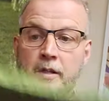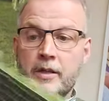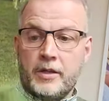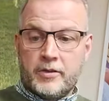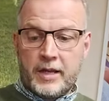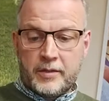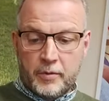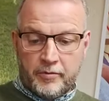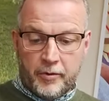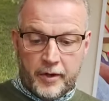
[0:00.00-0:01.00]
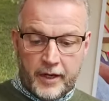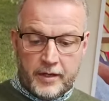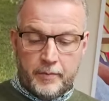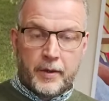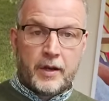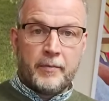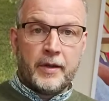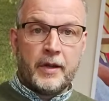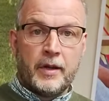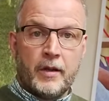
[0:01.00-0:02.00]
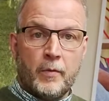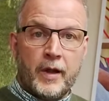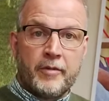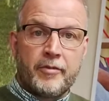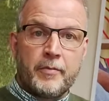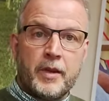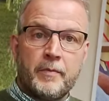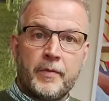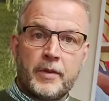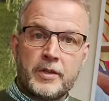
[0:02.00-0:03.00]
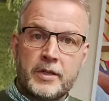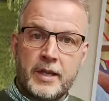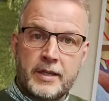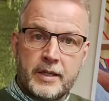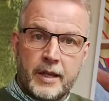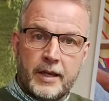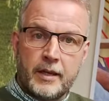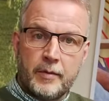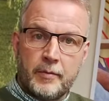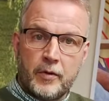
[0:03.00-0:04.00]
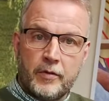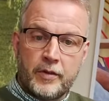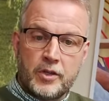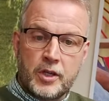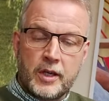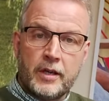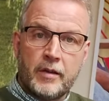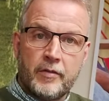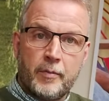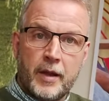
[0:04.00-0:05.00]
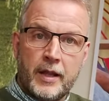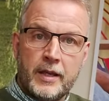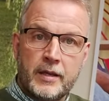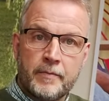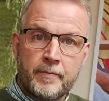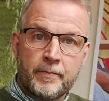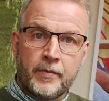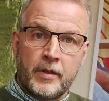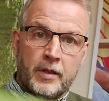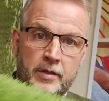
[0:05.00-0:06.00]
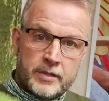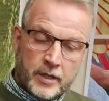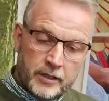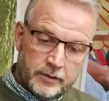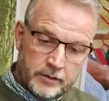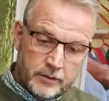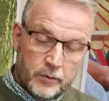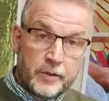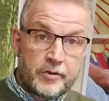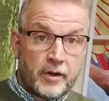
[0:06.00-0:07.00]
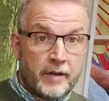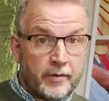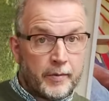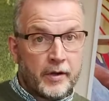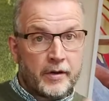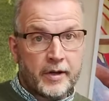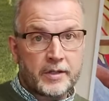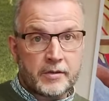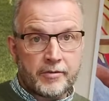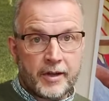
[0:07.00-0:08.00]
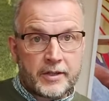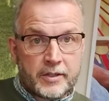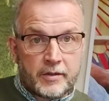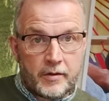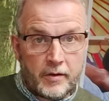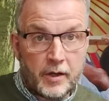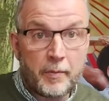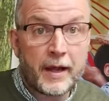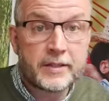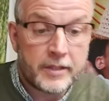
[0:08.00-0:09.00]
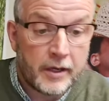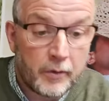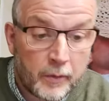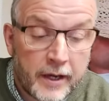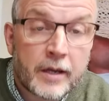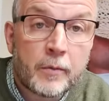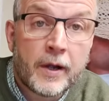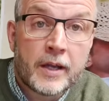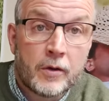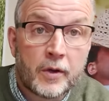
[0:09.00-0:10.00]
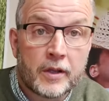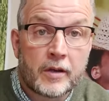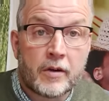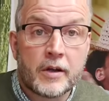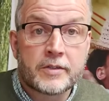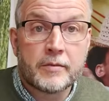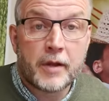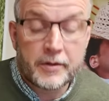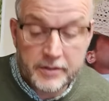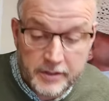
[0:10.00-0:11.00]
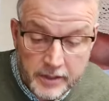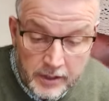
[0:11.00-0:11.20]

You tend to avoid becoming away from you because you tend to get a little bit more of the sheen of the blade. So always try and have the par direction facing your patio or where you, where you look at the grass the most.